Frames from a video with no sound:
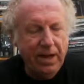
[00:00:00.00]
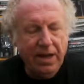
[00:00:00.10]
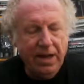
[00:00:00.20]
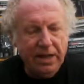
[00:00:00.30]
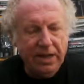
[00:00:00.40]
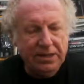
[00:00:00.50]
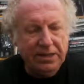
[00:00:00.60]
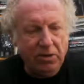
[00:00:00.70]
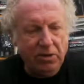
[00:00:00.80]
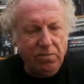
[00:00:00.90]
So
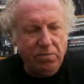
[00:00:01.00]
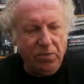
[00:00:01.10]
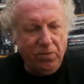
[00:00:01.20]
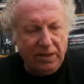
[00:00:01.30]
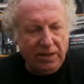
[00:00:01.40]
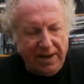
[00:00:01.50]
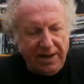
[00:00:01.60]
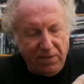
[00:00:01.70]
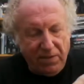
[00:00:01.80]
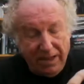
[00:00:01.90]
they, they,
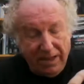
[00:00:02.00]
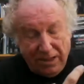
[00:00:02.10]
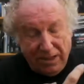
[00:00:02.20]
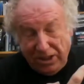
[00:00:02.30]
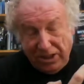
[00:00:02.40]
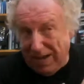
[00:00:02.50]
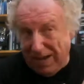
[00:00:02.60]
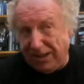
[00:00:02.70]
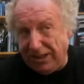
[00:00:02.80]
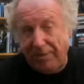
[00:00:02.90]
she mentioned something
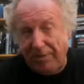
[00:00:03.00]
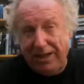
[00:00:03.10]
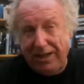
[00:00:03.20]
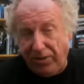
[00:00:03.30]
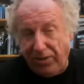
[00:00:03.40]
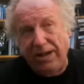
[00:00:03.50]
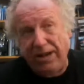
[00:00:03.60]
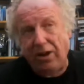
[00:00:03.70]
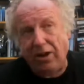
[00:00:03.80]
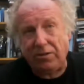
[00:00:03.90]
about three
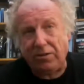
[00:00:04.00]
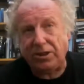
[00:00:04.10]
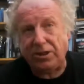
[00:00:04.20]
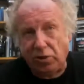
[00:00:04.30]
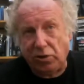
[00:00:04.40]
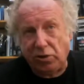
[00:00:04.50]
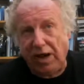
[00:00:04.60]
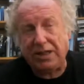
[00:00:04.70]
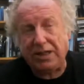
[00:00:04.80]
doctors trying to